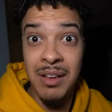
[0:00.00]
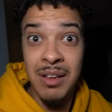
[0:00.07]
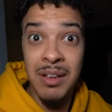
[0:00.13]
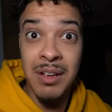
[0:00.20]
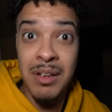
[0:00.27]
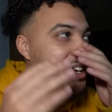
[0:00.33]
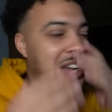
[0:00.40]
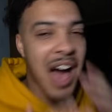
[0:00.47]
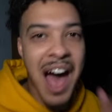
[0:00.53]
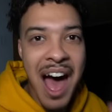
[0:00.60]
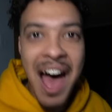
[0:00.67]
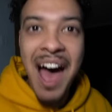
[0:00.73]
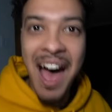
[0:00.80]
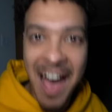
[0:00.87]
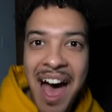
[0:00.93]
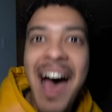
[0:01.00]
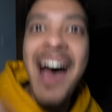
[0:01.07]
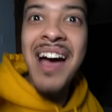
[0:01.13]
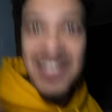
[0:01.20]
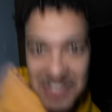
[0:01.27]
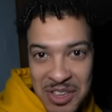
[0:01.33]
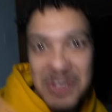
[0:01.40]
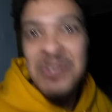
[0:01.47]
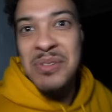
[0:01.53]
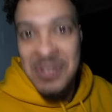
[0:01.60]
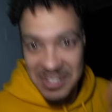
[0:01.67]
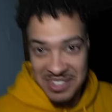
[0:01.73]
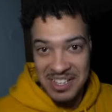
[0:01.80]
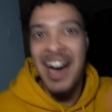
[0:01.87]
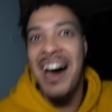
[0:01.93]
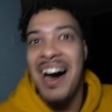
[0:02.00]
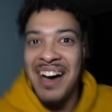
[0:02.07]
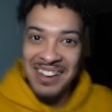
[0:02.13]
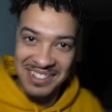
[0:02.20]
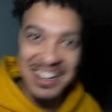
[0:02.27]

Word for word: the song. Caillou, ya,